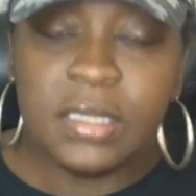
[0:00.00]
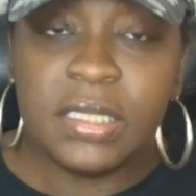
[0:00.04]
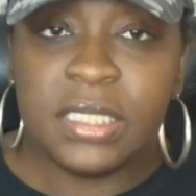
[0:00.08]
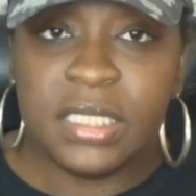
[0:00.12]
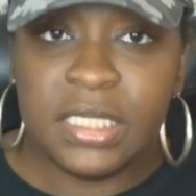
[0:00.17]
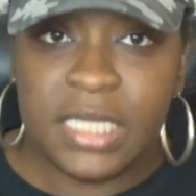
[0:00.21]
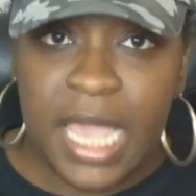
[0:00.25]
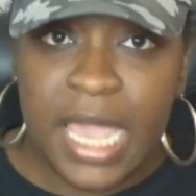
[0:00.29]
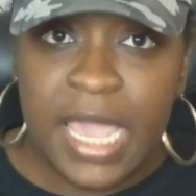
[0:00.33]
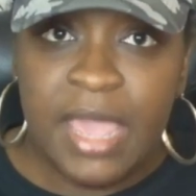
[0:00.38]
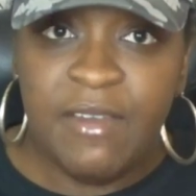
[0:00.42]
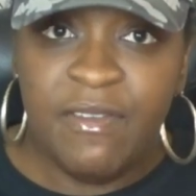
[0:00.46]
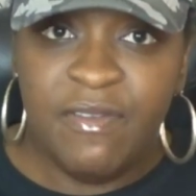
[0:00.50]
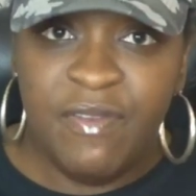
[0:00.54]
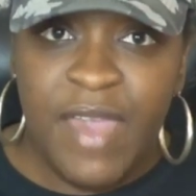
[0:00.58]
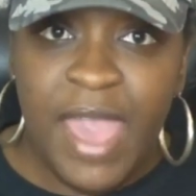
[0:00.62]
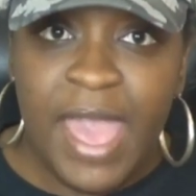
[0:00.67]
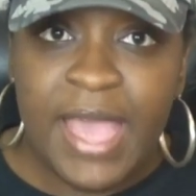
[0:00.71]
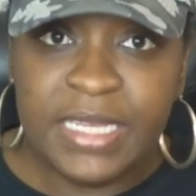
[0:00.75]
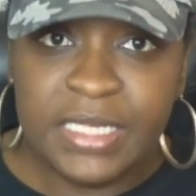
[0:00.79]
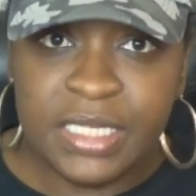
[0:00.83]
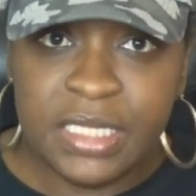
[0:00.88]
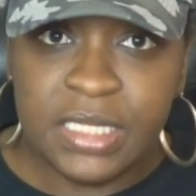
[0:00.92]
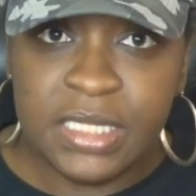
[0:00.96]
say a
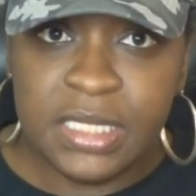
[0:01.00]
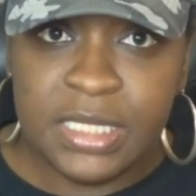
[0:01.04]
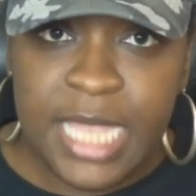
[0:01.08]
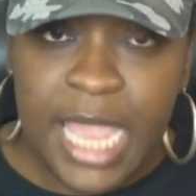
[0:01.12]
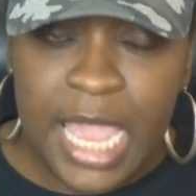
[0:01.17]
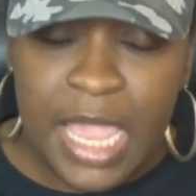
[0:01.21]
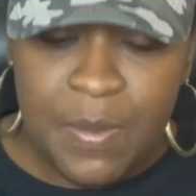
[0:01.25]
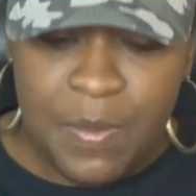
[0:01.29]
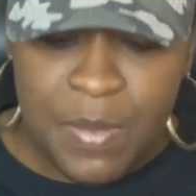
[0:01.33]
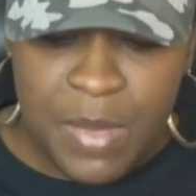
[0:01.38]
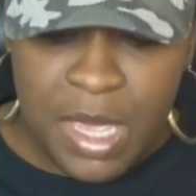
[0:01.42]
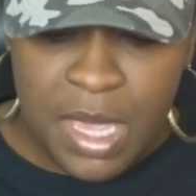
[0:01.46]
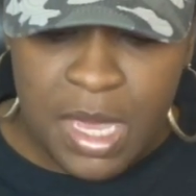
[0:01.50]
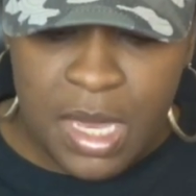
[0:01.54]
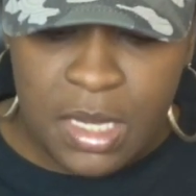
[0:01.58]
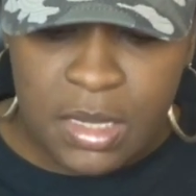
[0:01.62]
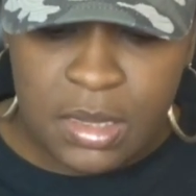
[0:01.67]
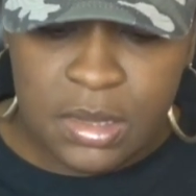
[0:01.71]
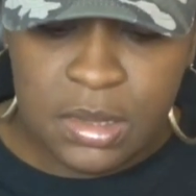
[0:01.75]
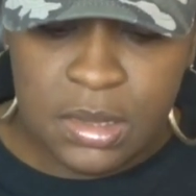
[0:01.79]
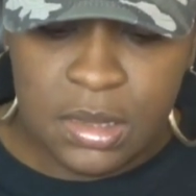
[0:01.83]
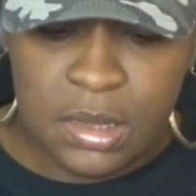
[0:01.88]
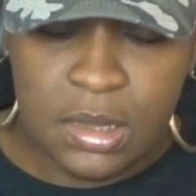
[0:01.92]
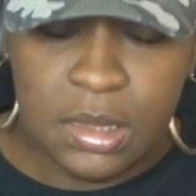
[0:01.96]
fashion
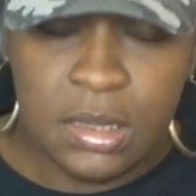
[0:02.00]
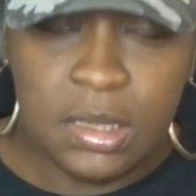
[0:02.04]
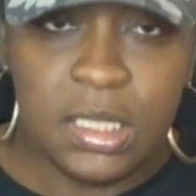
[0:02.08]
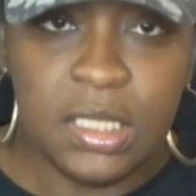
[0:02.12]
statement.